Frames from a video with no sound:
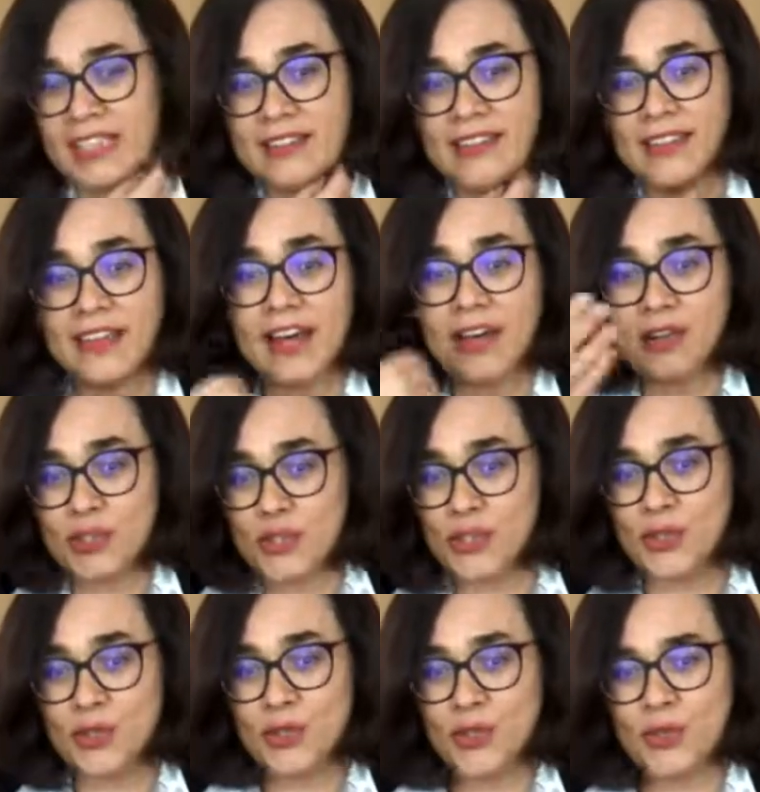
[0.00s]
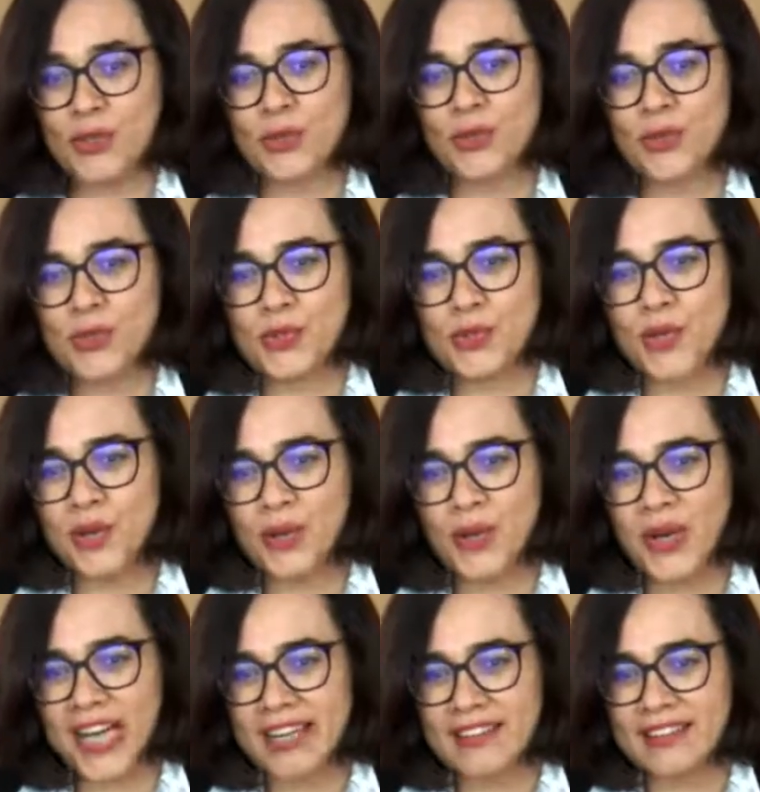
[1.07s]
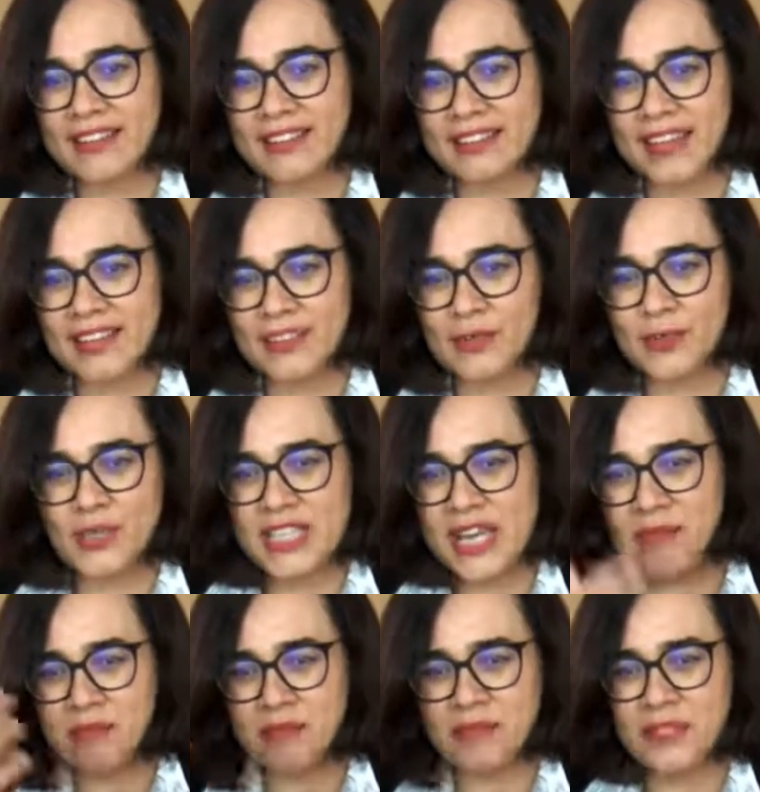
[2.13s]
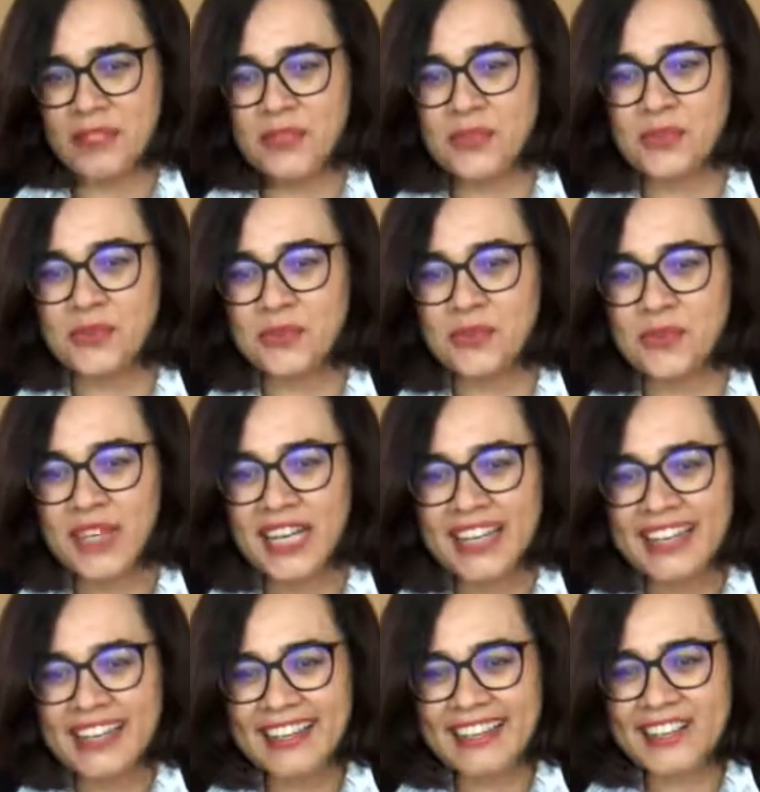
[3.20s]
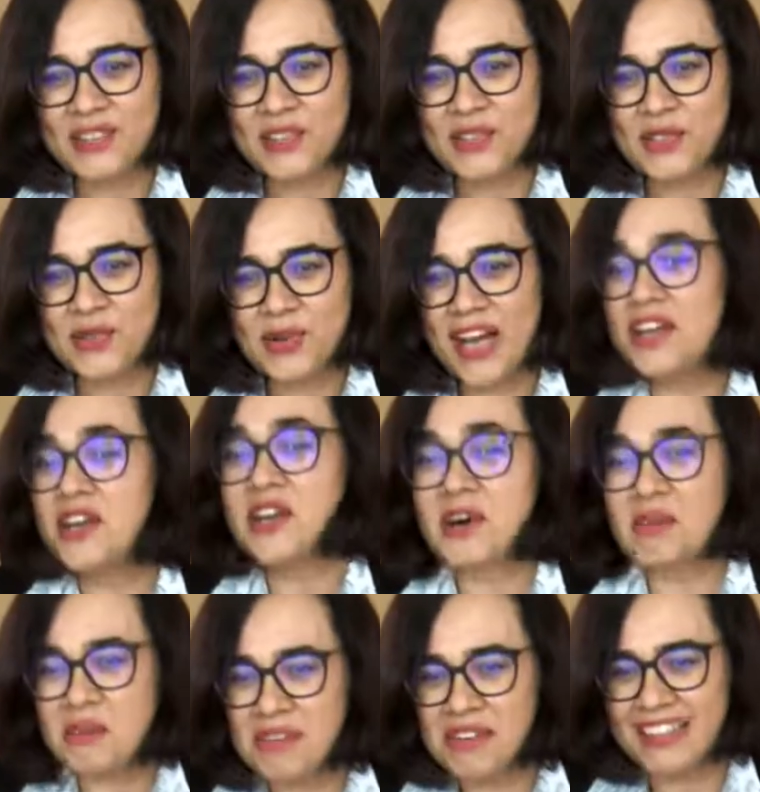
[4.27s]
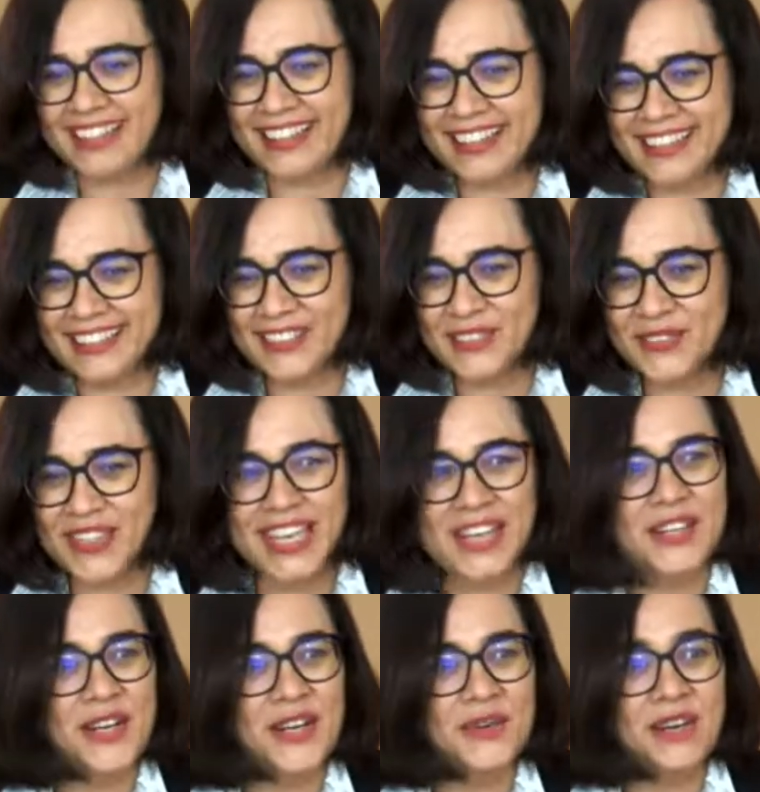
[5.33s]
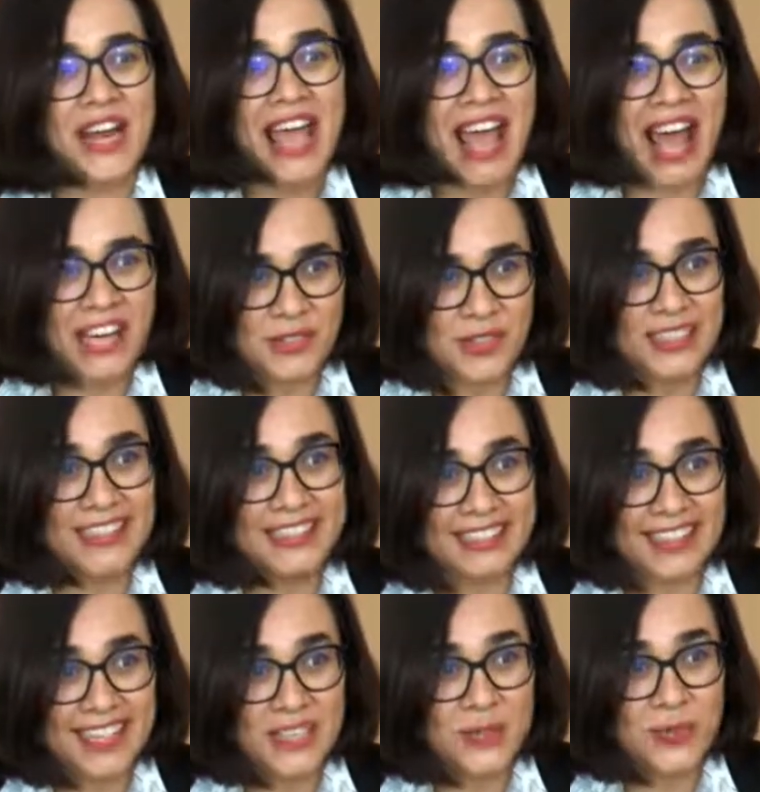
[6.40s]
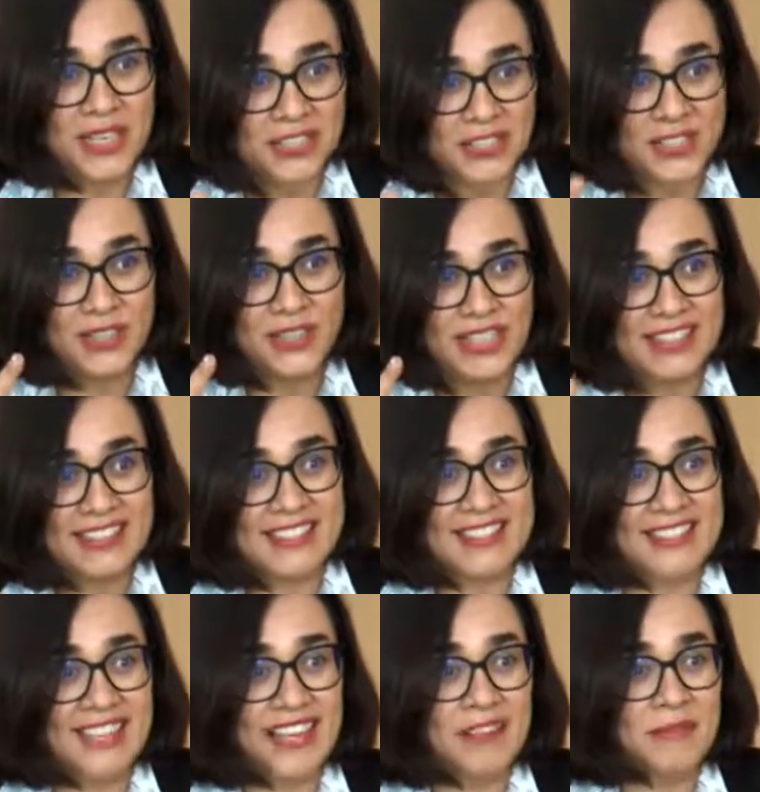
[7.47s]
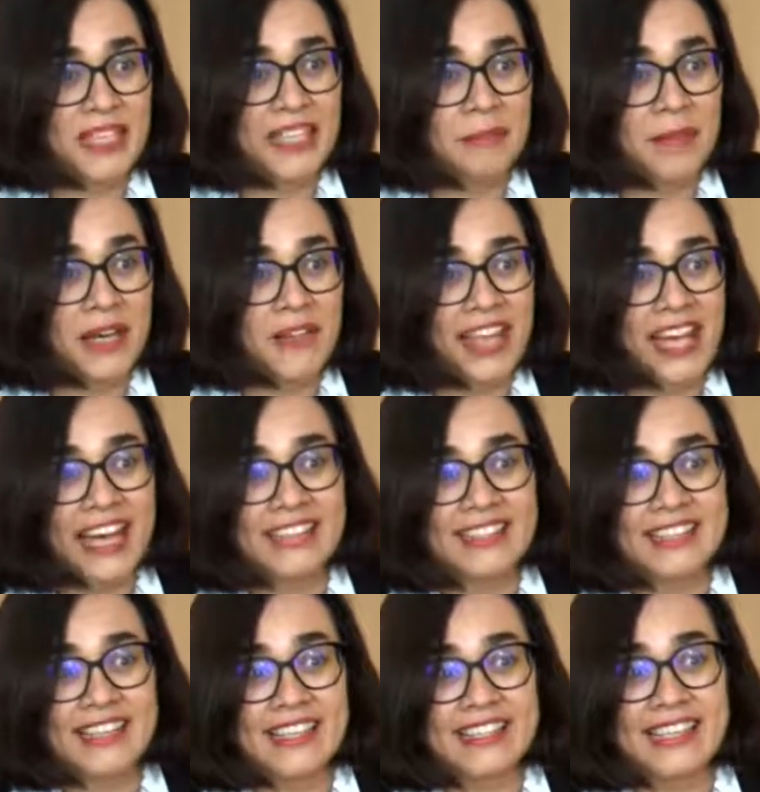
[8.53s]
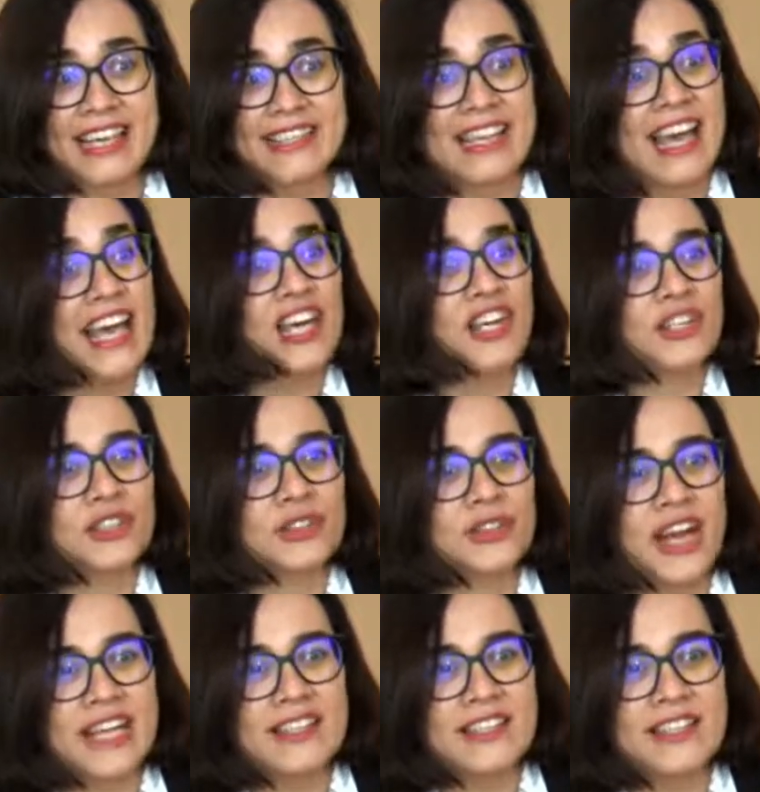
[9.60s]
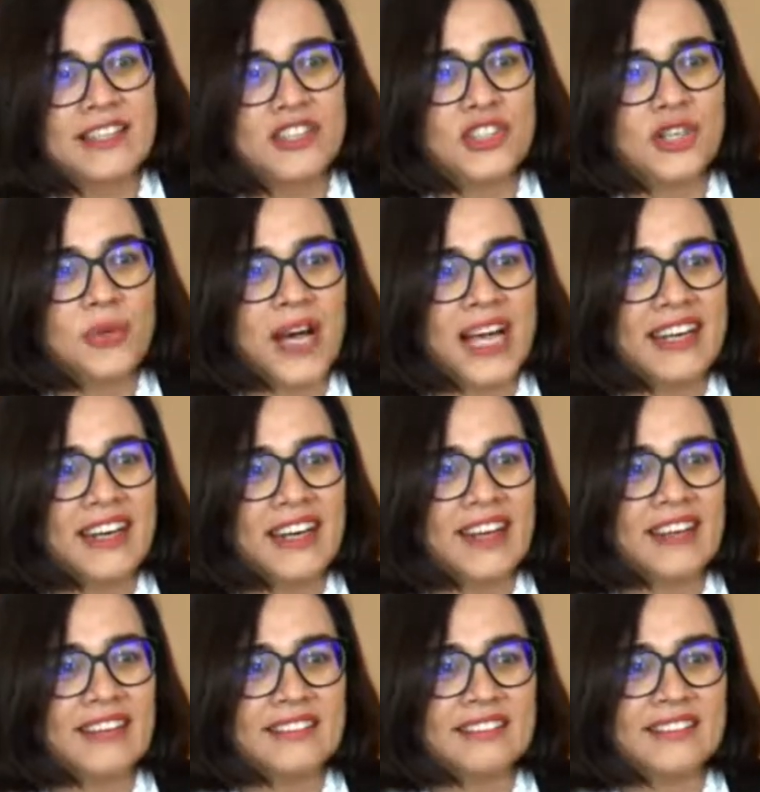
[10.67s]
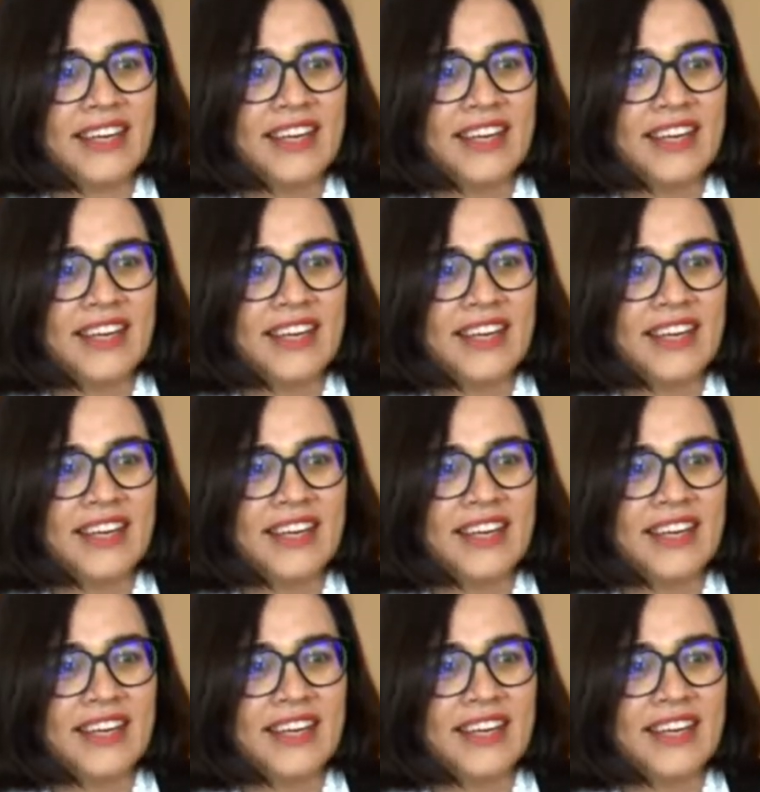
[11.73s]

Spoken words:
that encourages you to go ahead and to jump into unknown, into the unknown. Actually, the next question is a bit about that. It says, congrats, Joanna.